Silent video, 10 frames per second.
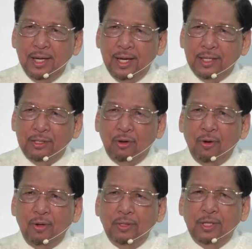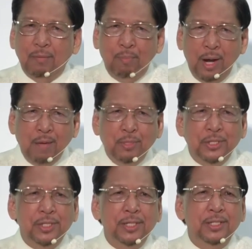and all the
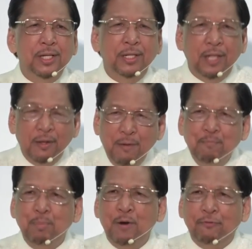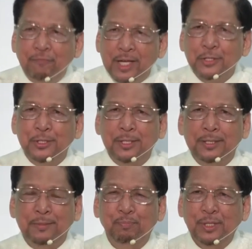blemishes and the
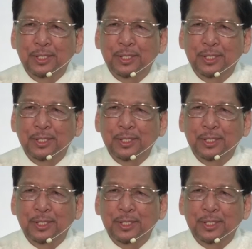imperfection